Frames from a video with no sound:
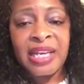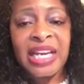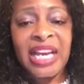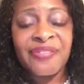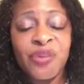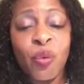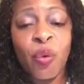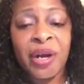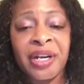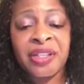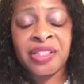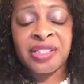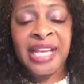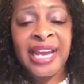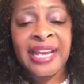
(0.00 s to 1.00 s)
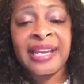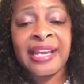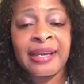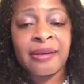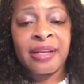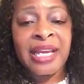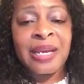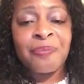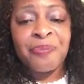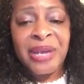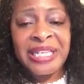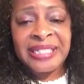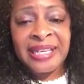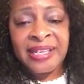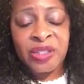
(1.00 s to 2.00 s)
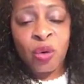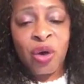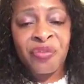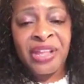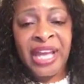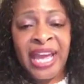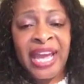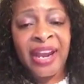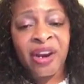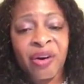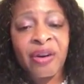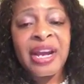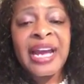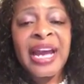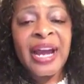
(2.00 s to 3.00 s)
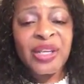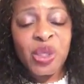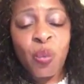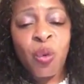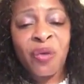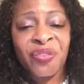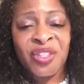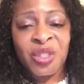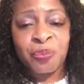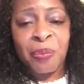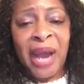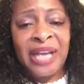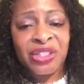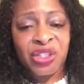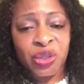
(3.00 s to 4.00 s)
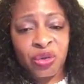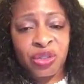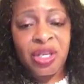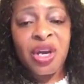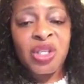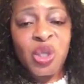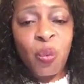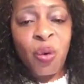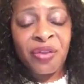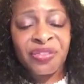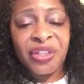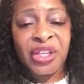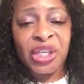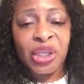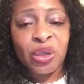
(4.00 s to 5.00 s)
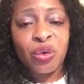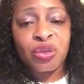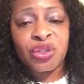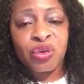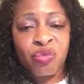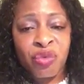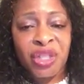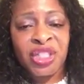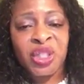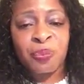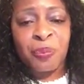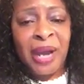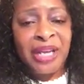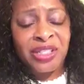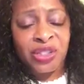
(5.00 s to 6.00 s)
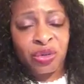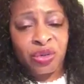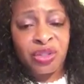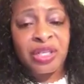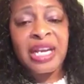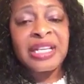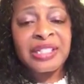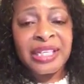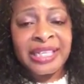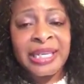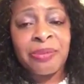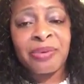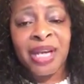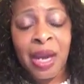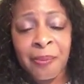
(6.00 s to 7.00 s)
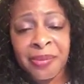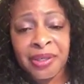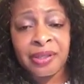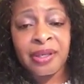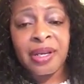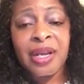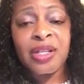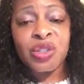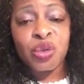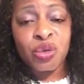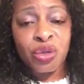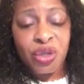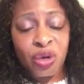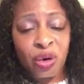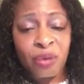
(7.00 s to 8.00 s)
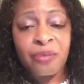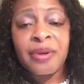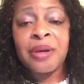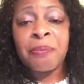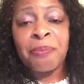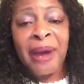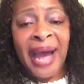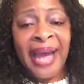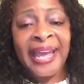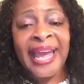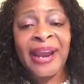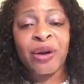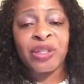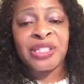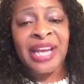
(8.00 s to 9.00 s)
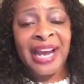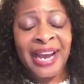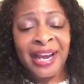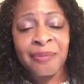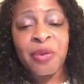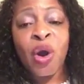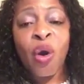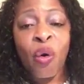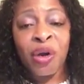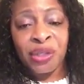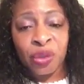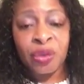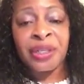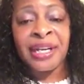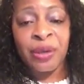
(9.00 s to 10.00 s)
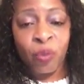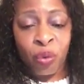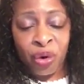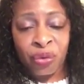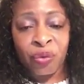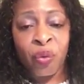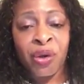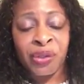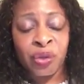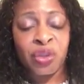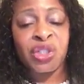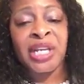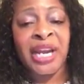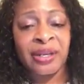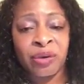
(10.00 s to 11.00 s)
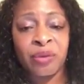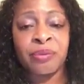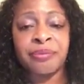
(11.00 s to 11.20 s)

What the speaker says: if you want to stay in business on the air, and you want the sponsors, you want the huge rich sponsors to keep coming to buy airtime on your network, on your channel.